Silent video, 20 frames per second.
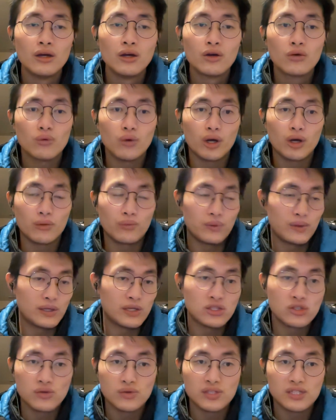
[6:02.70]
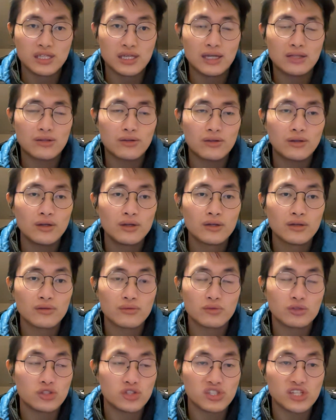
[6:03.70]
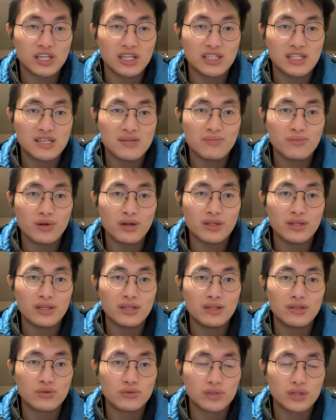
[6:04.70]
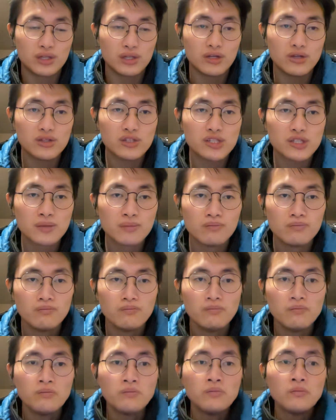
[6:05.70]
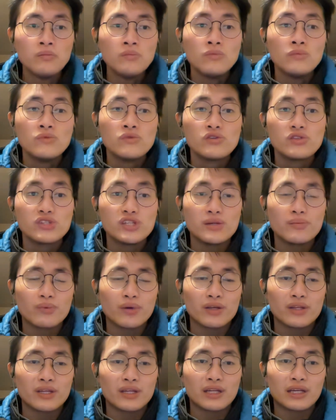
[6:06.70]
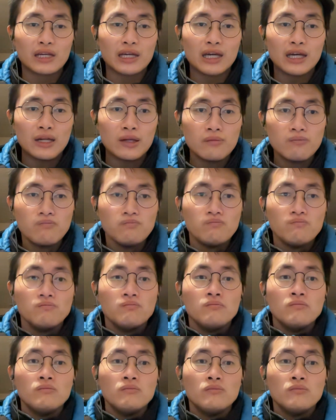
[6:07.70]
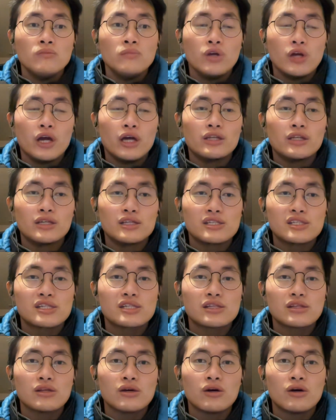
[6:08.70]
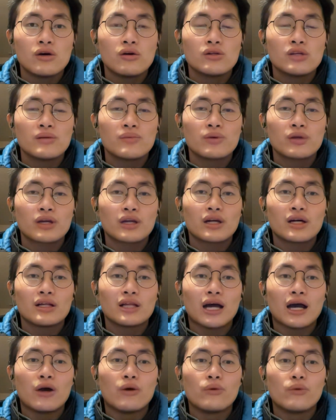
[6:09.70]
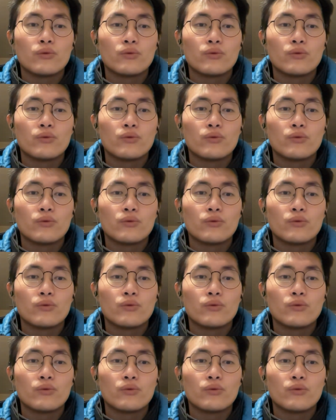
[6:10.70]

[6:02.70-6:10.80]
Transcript: where we can do it together. We just take a deep breath in through the nose, deep breath in again, and then slowly bring it all out.